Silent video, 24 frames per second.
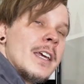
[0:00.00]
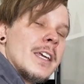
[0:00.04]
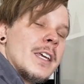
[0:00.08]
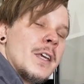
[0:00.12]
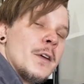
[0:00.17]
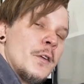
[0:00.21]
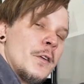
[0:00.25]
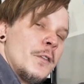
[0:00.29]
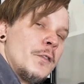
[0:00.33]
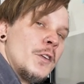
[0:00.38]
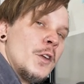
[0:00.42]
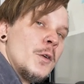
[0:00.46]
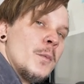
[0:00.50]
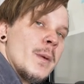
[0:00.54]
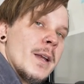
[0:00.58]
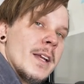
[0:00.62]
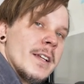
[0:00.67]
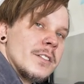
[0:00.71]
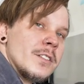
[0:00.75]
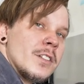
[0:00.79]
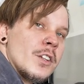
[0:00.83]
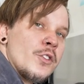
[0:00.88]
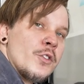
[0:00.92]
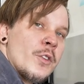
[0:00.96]
give it a few
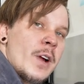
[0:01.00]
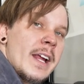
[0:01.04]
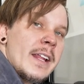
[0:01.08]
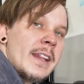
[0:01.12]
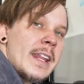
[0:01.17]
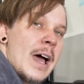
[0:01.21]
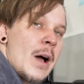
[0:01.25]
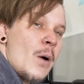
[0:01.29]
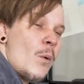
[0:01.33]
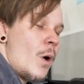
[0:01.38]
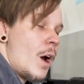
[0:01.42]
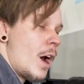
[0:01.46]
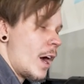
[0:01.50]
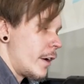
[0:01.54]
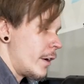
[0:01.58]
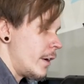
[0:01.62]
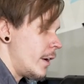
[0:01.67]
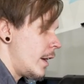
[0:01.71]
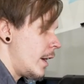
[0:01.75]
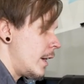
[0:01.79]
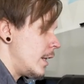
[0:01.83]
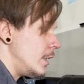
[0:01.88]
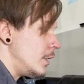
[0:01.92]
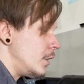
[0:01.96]
minutes to drain that
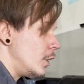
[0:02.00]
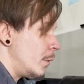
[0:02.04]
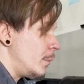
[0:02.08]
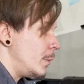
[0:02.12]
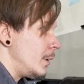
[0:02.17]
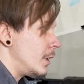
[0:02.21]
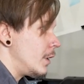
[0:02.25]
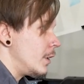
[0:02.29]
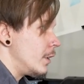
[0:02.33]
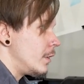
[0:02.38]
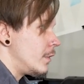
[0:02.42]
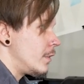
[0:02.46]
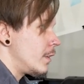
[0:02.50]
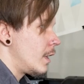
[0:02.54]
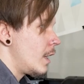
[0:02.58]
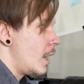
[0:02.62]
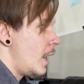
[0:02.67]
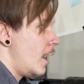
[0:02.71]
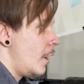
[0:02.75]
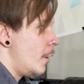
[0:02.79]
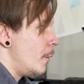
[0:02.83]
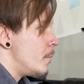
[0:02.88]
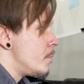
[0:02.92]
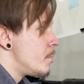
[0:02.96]
water and you'll be good to
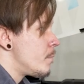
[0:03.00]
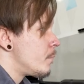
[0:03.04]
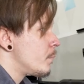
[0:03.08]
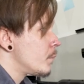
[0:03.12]
go.